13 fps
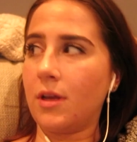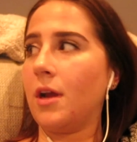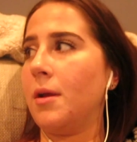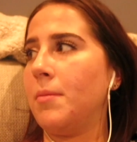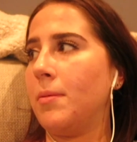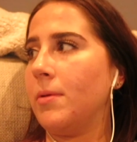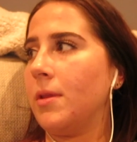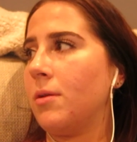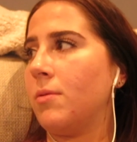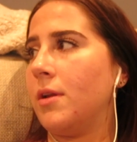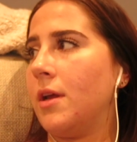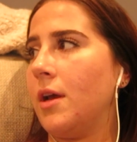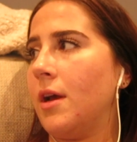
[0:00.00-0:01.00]
Carrie, maybe like
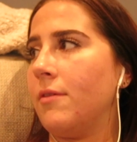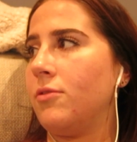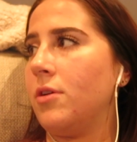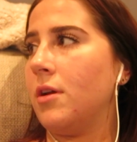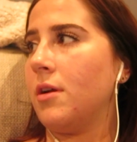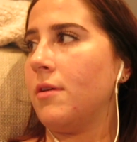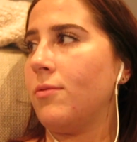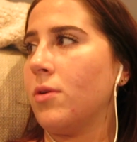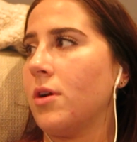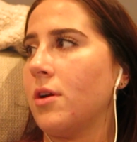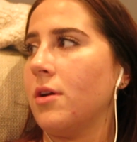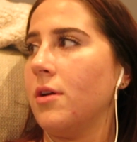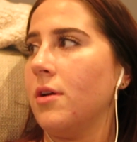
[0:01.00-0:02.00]
one day after you get off
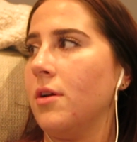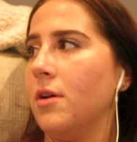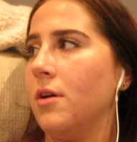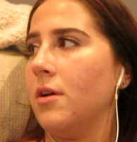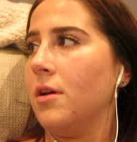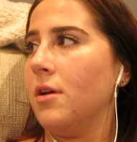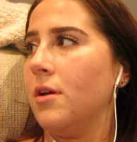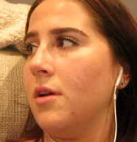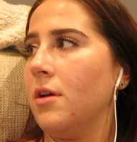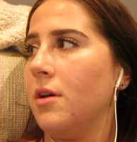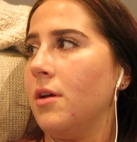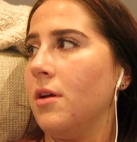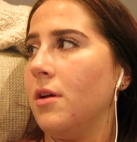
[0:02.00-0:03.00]
work,
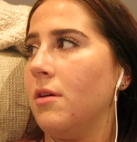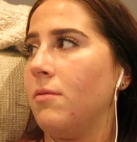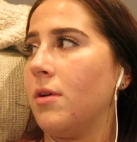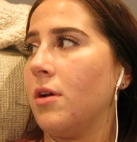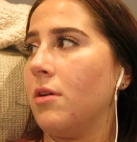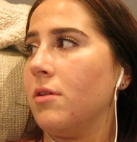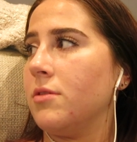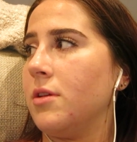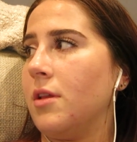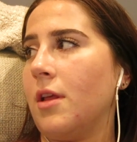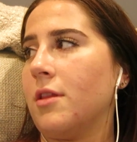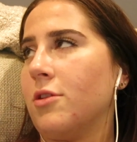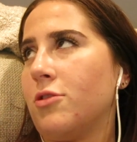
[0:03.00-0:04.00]
we could go
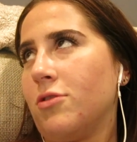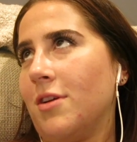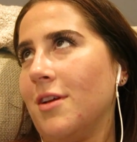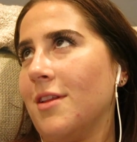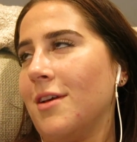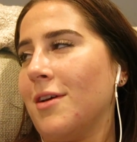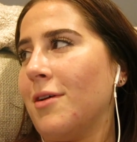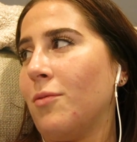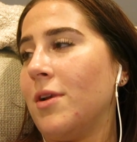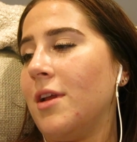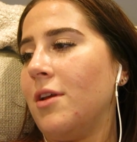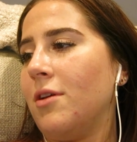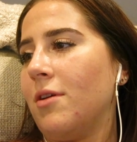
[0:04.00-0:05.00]
see like the tree. What?
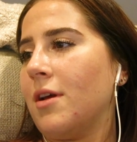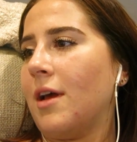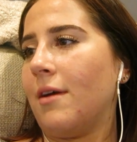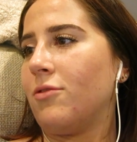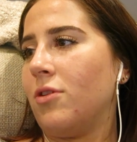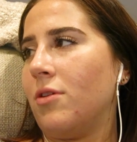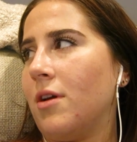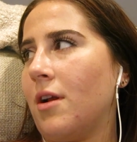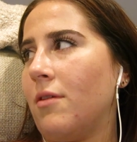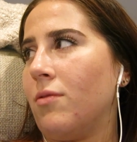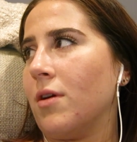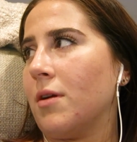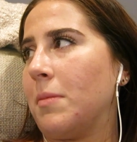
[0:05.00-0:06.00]
One day you get, after you get
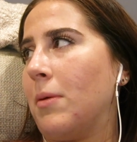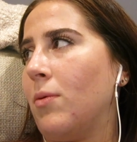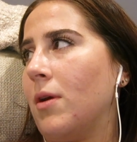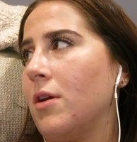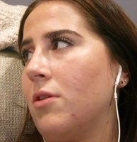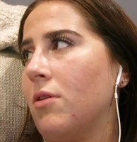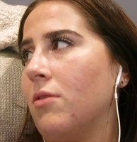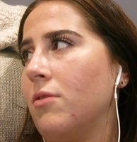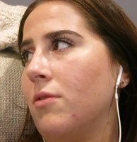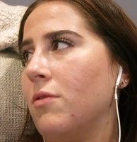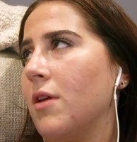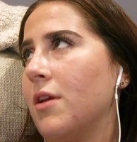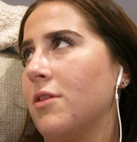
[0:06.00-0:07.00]
off work, maybe we could do,
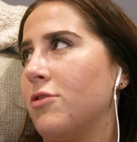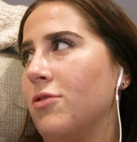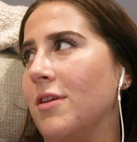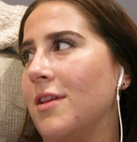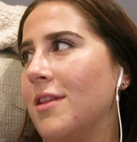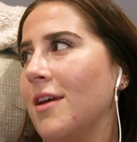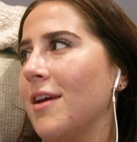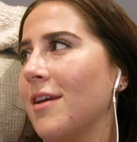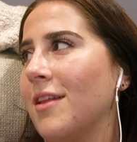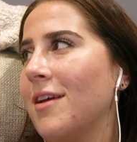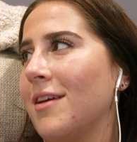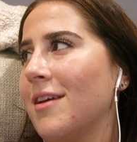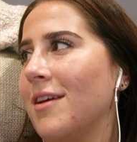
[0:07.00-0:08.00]
do like the tree thing. I
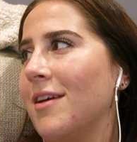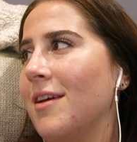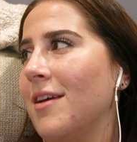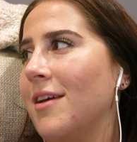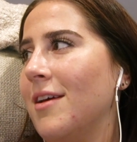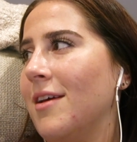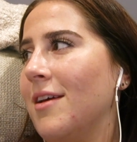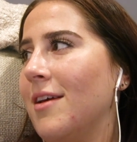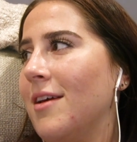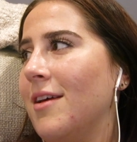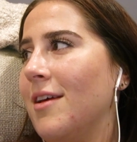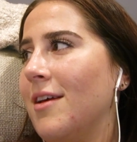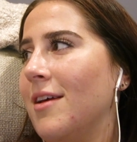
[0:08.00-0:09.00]
like, took Saturday
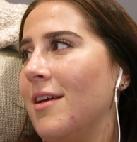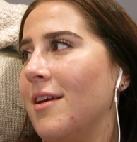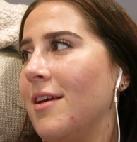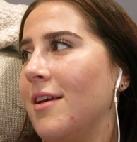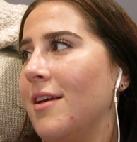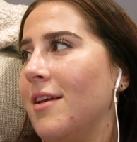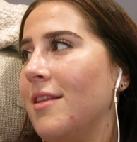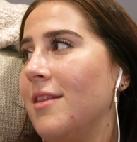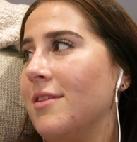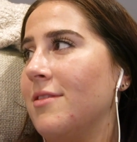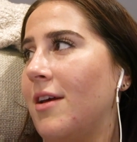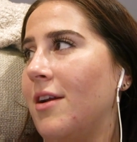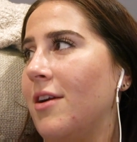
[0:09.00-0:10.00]
off for that. Remember?
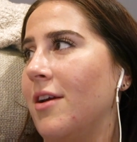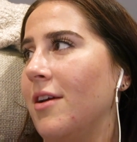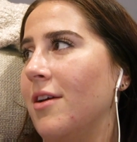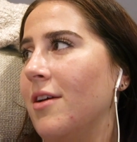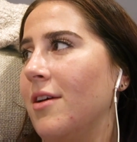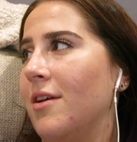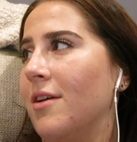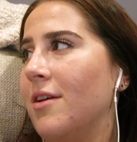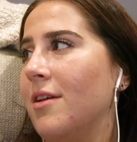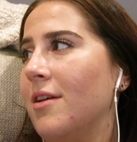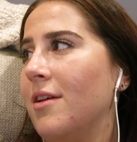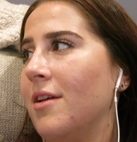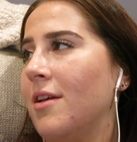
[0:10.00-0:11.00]
This Saturday? No, the
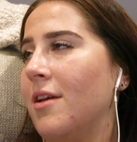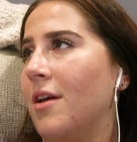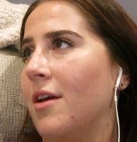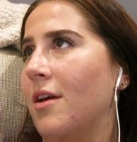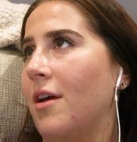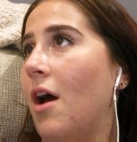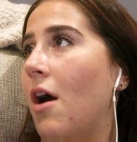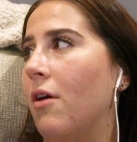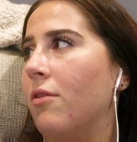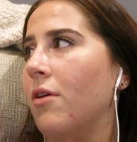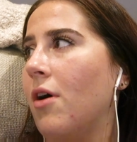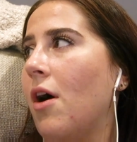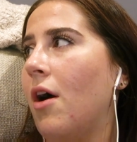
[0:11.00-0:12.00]
twelfth. I took oh,
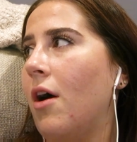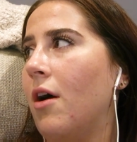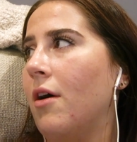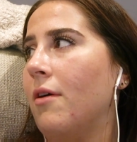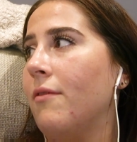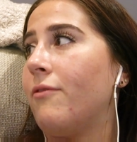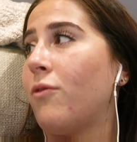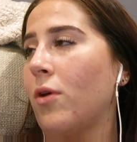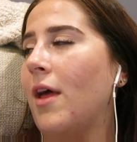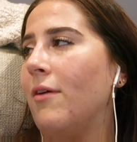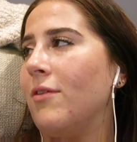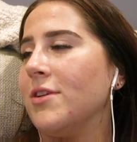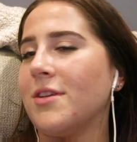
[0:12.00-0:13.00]
that off for that reason. For
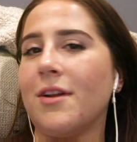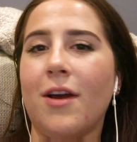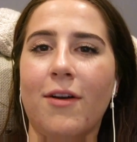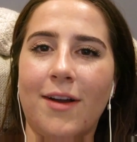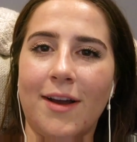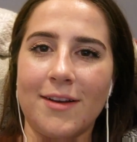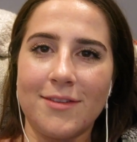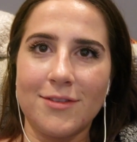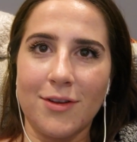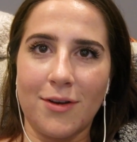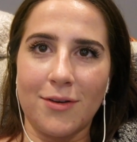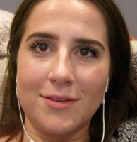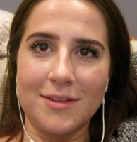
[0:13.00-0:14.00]
that reason. Okay,
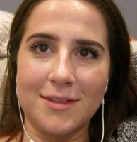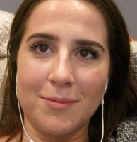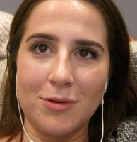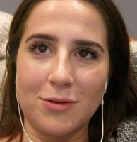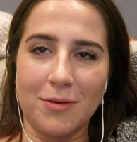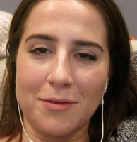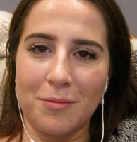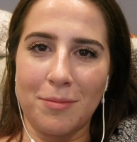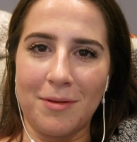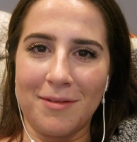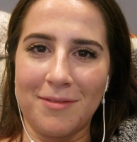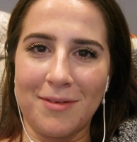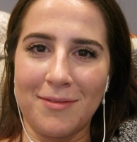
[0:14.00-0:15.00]
so December 12th will
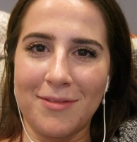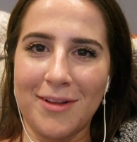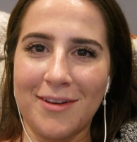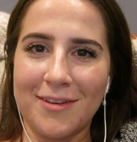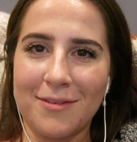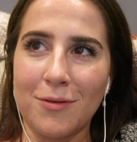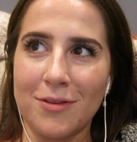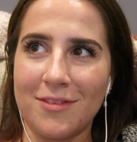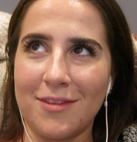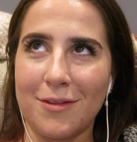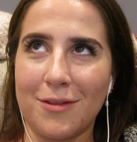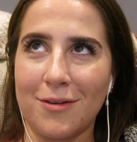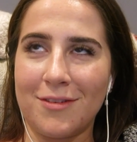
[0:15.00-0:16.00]
be a fun vlog. Well, the
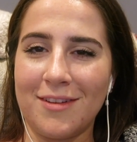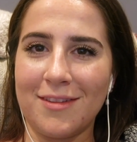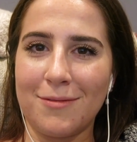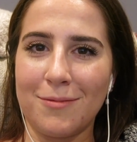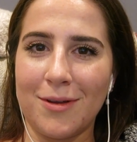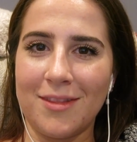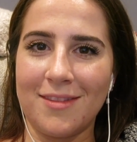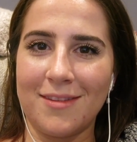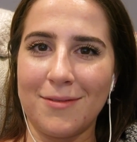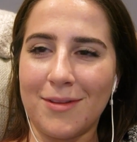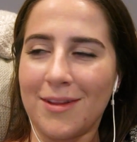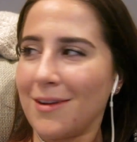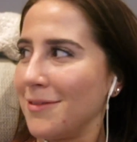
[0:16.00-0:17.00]
13th one. the
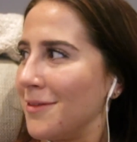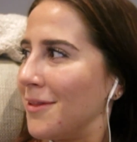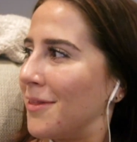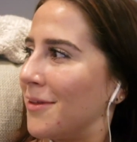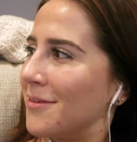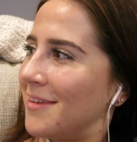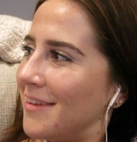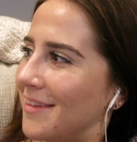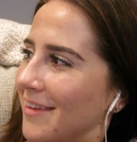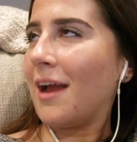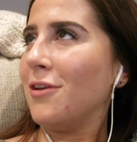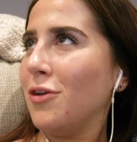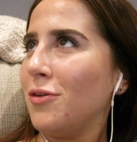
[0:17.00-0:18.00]
go. one that goes on the 13th.
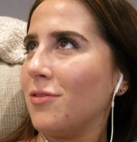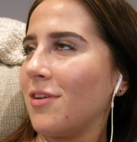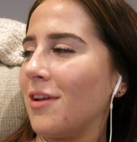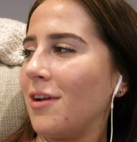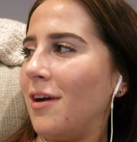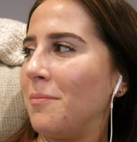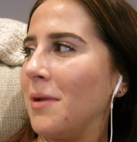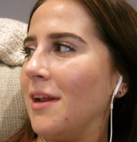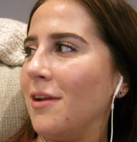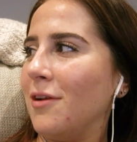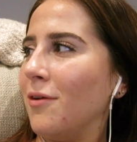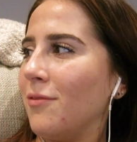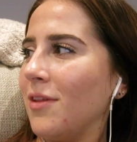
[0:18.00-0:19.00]
I knew you took it off, but I
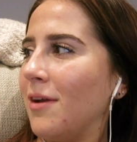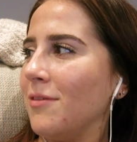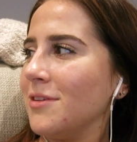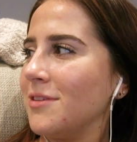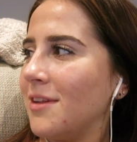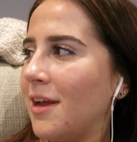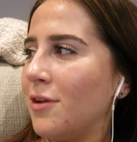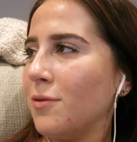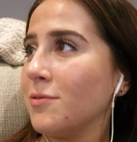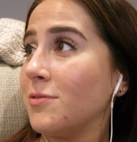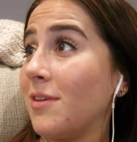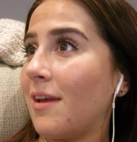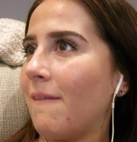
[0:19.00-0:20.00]
didn't know for that reason. I knew it
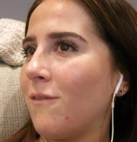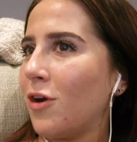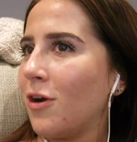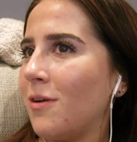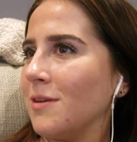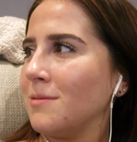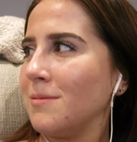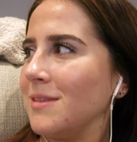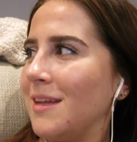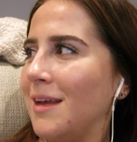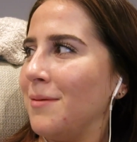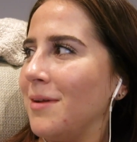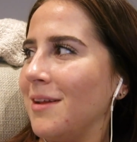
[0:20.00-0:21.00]
was like for a Christmas
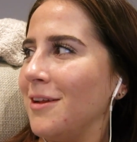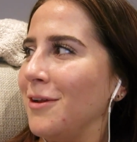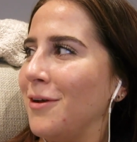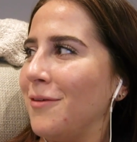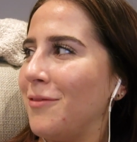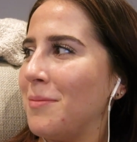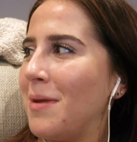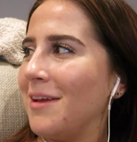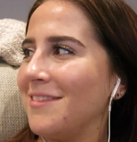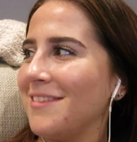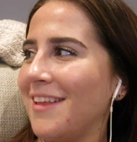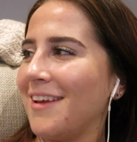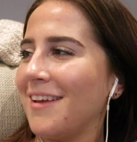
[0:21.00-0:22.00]
day, but I didn't yes. know if it
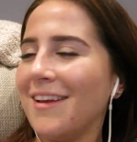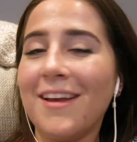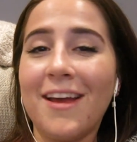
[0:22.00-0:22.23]
meant like.